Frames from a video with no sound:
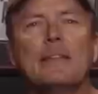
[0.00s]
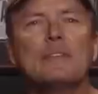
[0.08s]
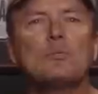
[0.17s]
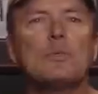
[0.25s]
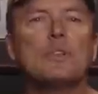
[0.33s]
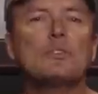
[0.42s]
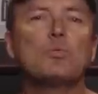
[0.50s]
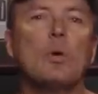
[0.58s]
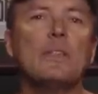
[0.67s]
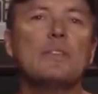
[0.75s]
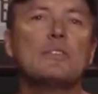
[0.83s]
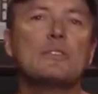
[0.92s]
There's, there's
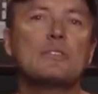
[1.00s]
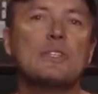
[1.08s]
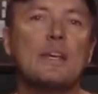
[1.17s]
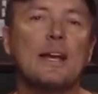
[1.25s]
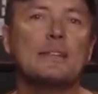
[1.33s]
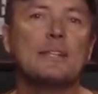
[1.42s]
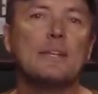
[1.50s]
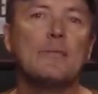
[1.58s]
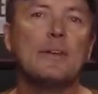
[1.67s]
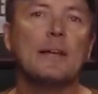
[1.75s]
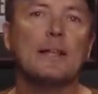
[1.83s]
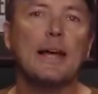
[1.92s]
one that you'll see on T
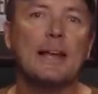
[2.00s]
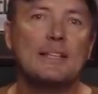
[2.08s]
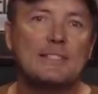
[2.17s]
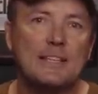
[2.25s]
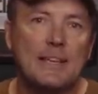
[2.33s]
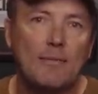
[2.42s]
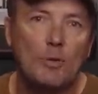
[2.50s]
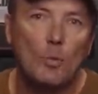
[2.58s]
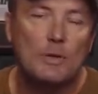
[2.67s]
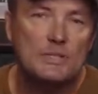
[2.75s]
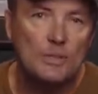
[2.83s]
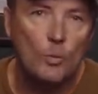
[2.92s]
V a lot. I see it every
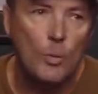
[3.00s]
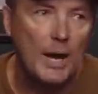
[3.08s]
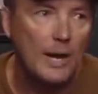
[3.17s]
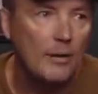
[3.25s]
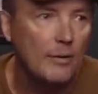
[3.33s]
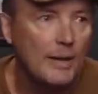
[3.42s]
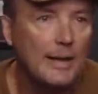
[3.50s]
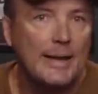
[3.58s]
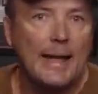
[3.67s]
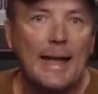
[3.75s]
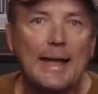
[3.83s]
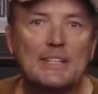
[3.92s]
once in a while.
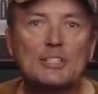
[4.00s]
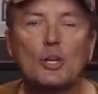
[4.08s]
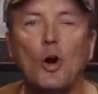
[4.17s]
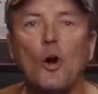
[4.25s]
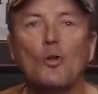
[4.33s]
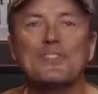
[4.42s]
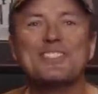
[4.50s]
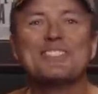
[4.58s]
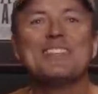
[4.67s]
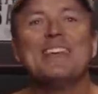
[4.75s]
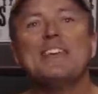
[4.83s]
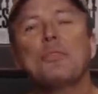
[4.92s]
It's called
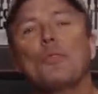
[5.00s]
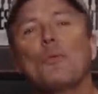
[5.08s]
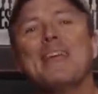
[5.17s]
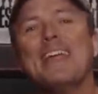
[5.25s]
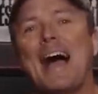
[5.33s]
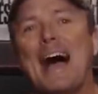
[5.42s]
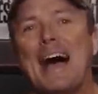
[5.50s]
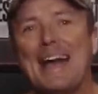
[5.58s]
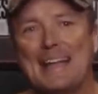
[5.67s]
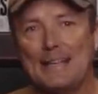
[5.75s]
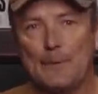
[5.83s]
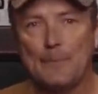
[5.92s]
C three
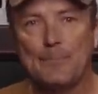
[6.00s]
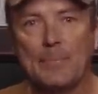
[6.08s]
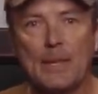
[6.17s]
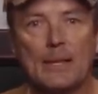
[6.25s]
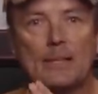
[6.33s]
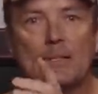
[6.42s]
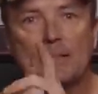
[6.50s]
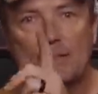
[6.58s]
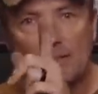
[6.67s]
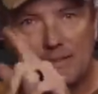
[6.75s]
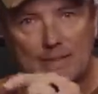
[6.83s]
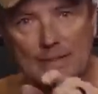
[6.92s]
I.
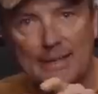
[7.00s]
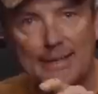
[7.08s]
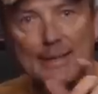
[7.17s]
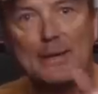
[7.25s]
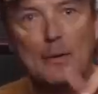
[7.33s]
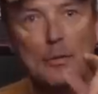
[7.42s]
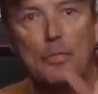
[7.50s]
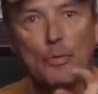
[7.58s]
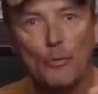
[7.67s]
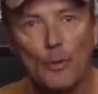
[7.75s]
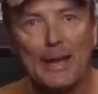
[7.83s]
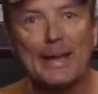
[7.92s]
C
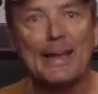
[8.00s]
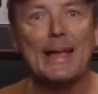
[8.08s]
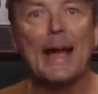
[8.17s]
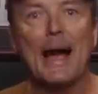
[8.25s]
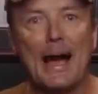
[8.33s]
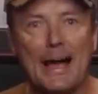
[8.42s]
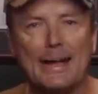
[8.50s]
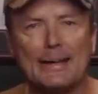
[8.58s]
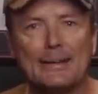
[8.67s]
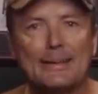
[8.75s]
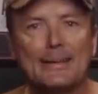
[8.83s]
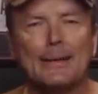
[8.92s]
three
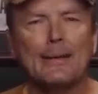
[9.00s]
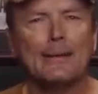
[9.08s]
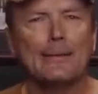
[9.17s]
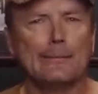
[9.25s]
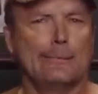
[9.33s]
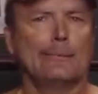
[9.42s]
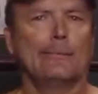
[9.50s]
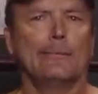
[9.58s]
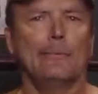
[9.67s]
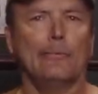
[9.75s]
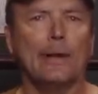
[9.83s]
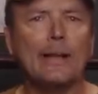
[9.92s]
I.
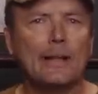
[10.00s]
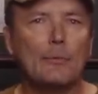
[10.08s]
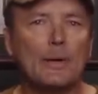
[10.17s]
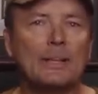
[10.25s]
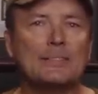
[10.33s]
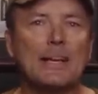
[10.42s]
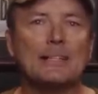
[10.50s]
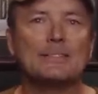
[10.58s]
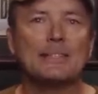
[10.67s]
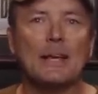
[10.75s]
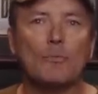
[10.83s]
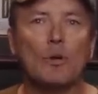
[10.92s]
Really? What does that
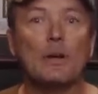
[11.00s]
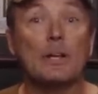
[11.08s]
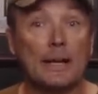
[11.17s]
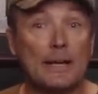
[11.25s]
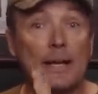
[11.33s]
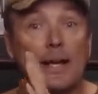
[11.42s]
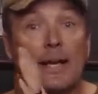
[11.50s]
stand for?